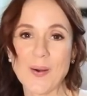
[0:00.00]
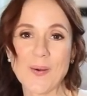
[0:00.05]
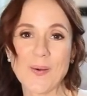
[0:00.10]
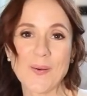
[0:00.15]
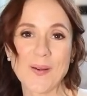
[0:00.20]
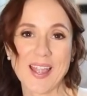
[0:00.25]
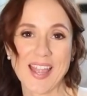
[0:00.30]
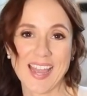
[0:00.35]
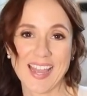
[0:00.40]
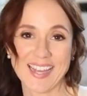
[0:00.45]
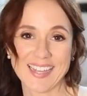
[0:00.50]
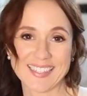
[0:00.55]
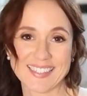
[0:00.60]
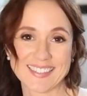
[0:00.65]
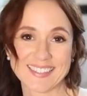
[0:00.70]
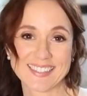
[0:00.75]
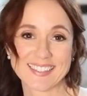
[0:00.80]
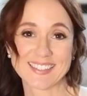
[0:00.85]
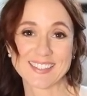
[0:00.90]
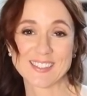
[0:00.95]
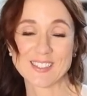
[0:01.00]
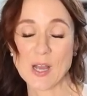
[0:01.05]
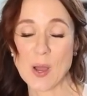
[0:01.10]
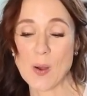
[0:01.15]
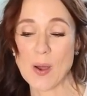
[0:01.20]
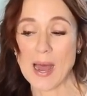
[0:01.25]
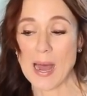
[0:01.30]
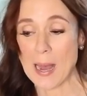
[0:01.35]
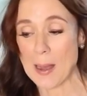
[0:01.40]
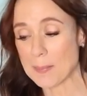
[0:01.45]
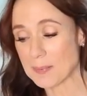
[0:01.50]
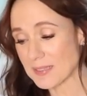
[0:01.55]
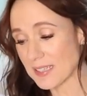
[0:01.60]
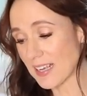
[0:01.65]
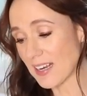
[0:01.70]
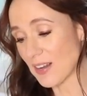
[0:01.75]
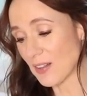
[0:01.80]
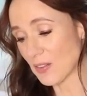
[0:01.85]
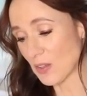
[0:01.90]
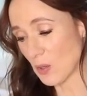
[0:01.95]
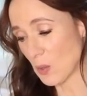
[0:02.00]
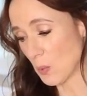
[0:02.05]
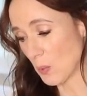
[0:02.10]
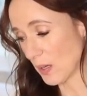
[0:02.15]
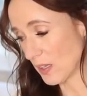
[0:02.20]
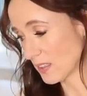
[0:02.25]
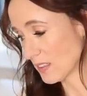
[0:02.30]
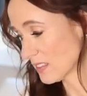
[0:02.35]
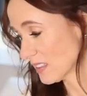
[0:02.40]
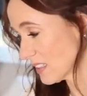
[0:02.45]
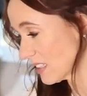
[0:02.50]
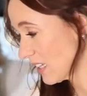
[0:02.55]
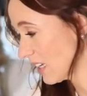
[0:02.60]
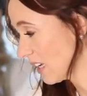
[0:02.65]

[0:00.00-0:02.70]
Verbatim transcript: Okay, so update on the quilt.